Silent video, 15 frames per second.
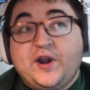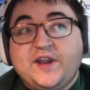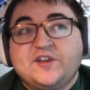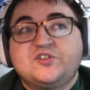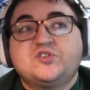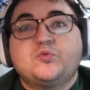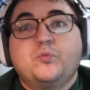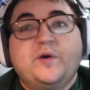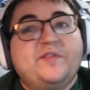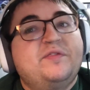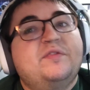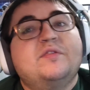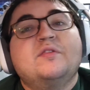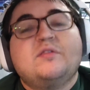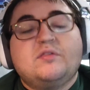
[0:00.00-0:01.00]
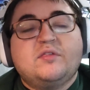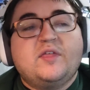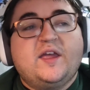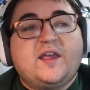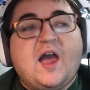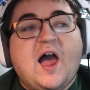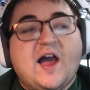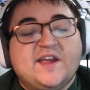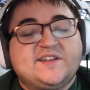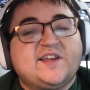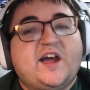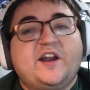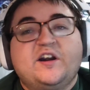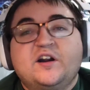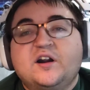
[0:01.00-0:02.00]
raced with like high
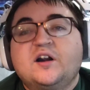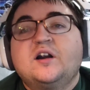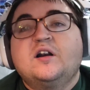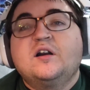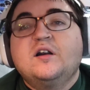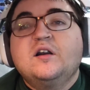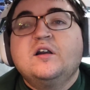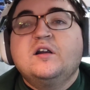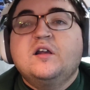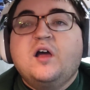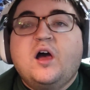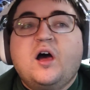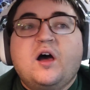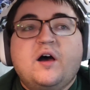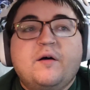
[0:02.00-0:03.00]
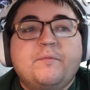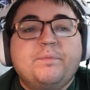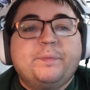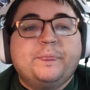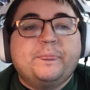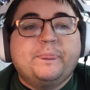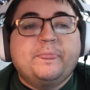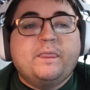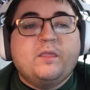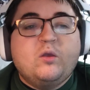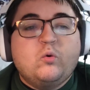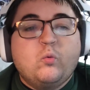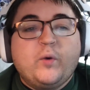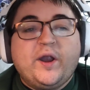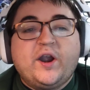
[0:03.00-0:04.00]
tire um,
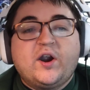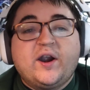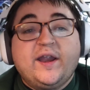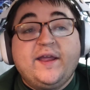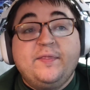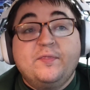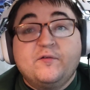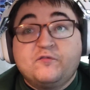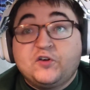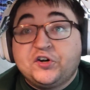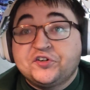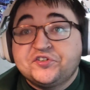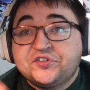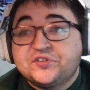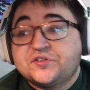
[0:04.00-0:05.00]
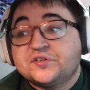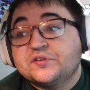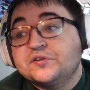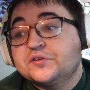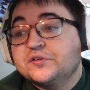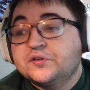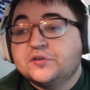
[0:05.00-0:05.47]
in the first